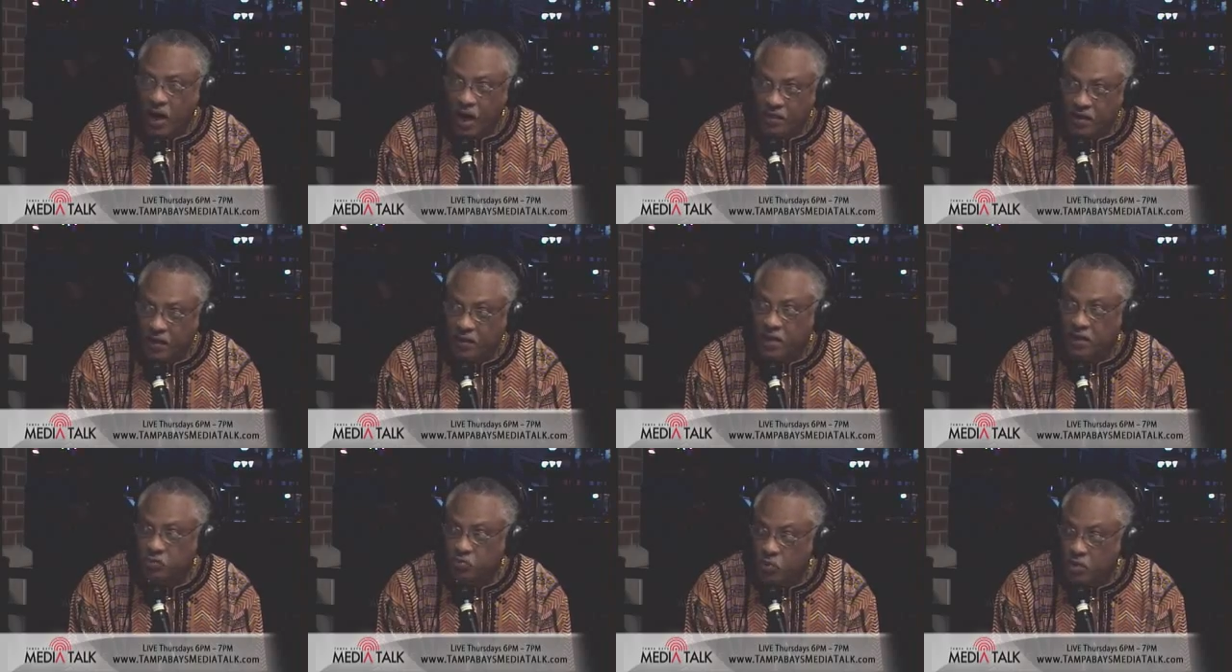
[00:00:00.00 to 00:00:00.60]
I
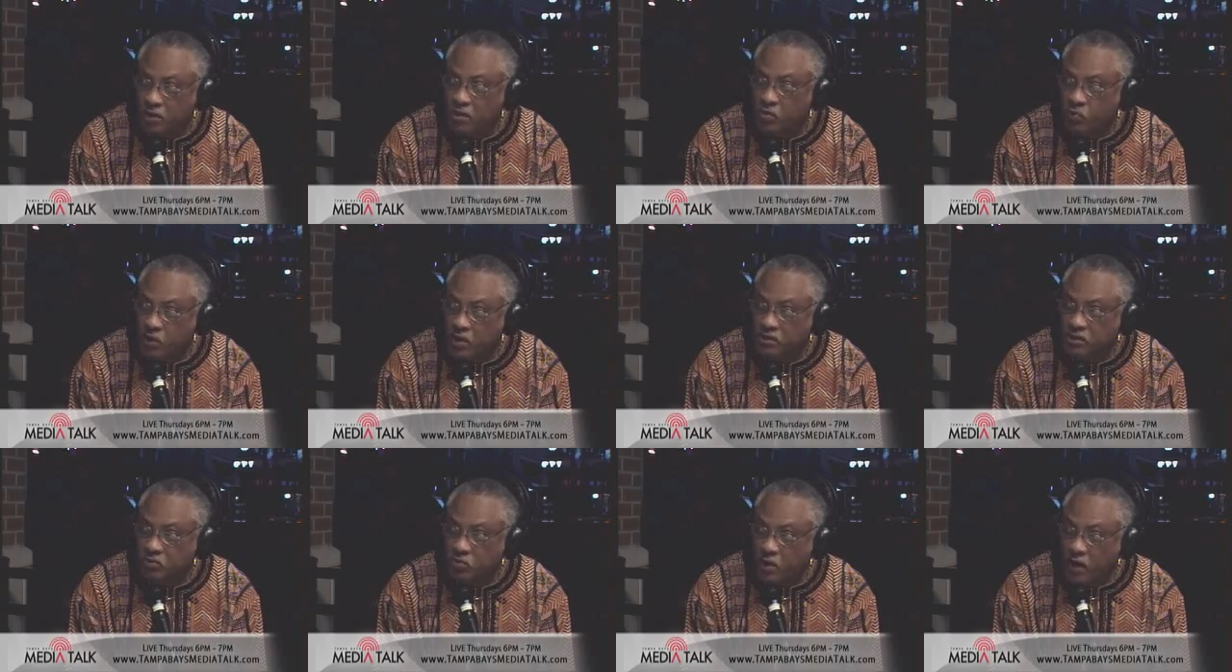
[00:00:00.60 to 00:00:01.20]
think that's one of the
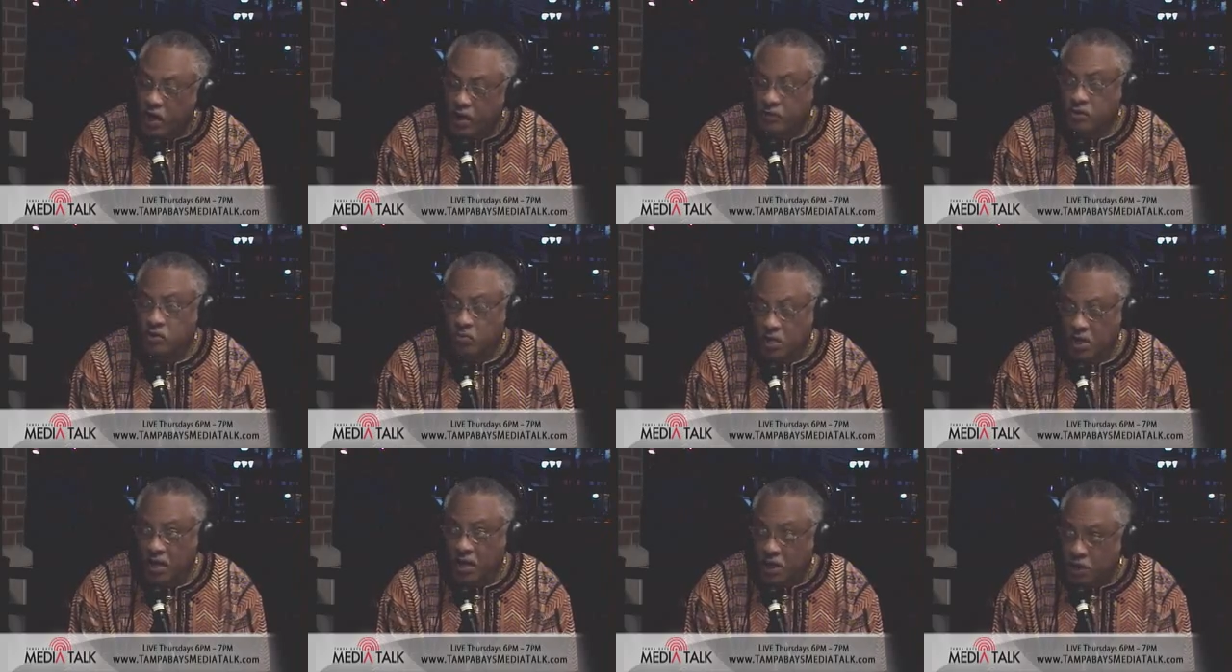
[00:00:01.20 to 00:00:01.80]
reasons we have
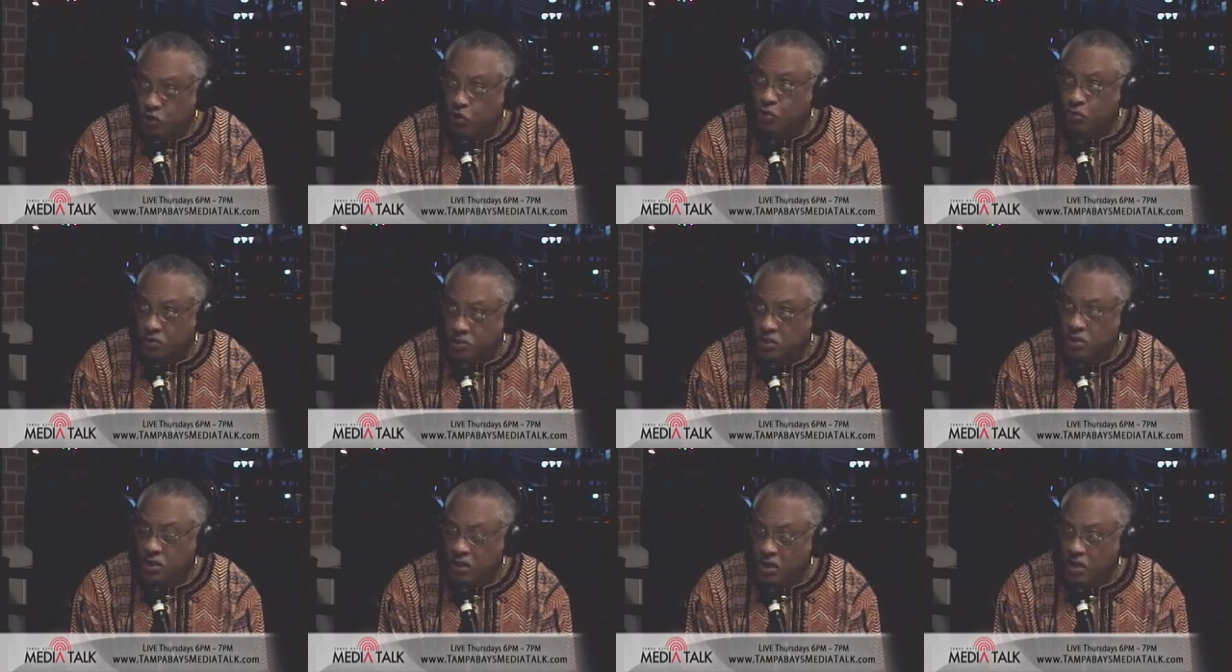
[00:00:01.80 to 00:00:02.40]
so many
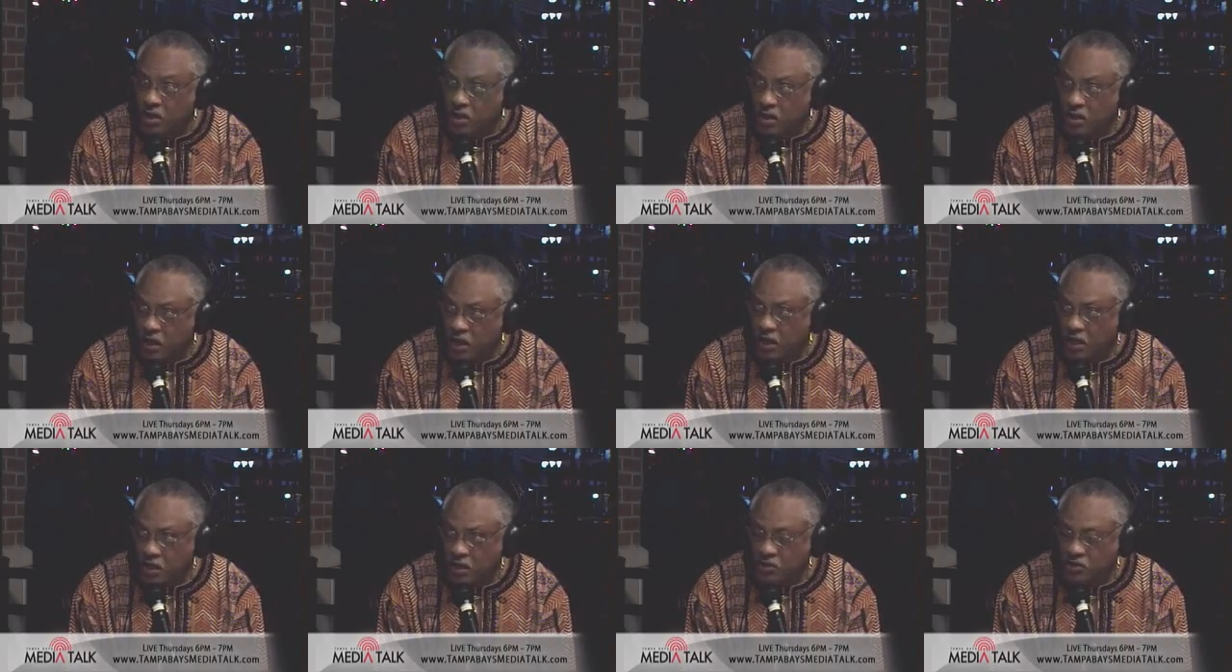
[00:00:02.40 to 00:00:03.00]
issues
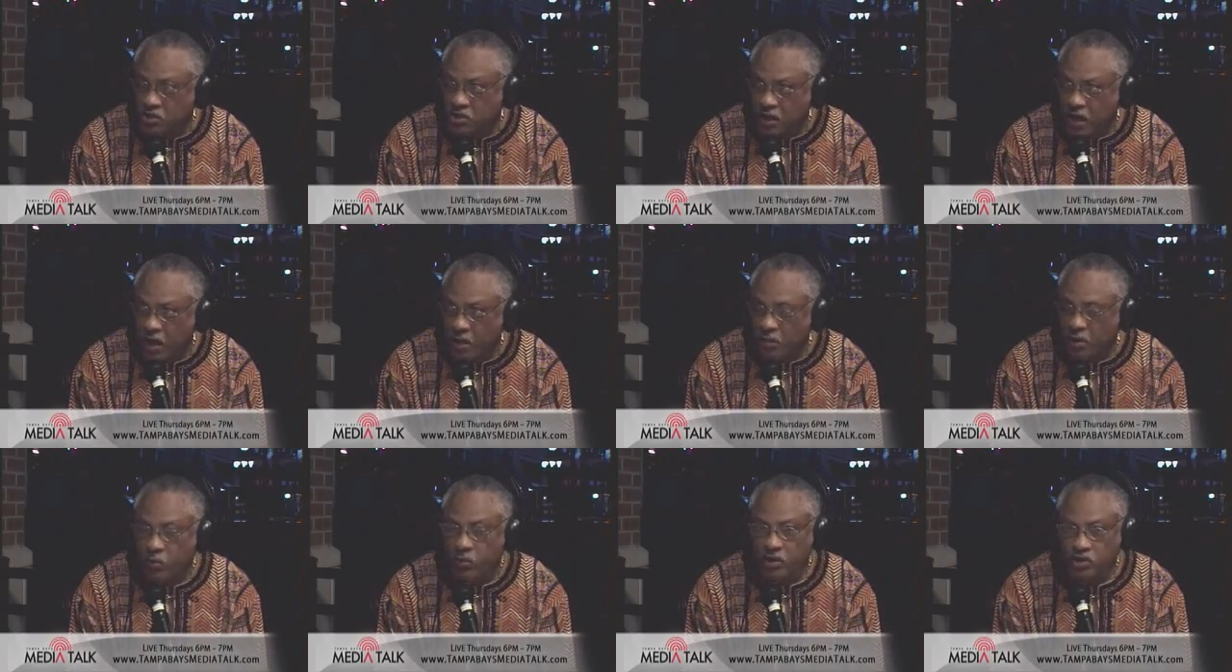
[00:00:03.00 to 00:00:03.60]
in East
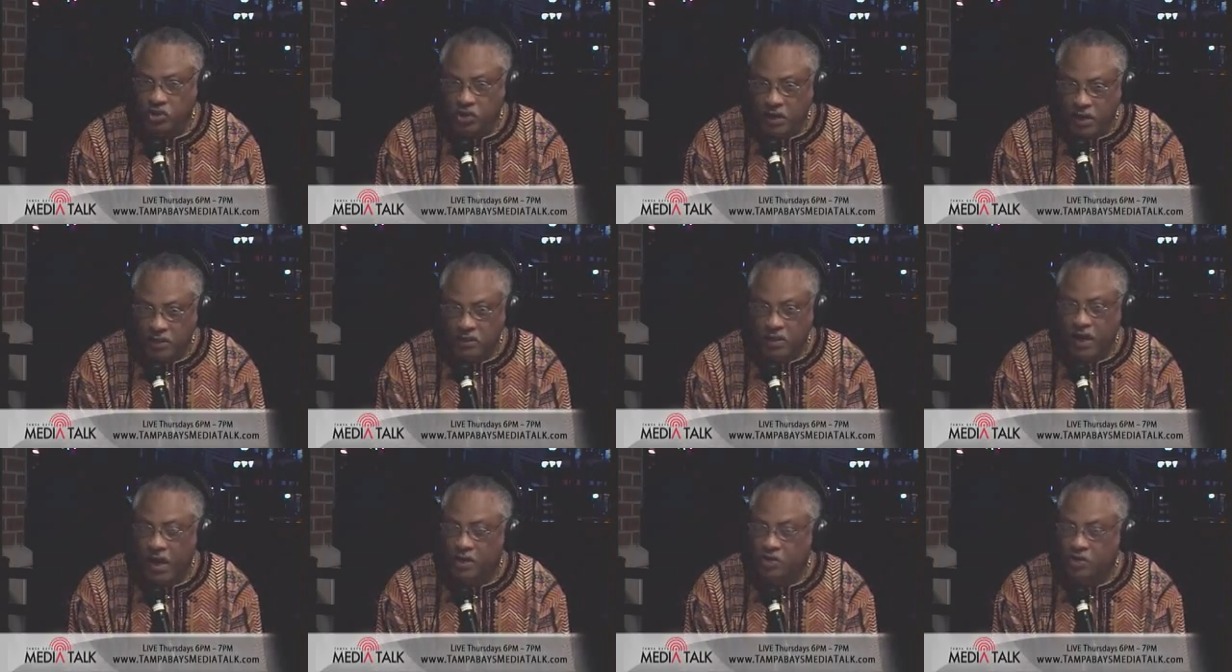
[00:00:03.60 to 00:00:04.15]
Tampa, and we're just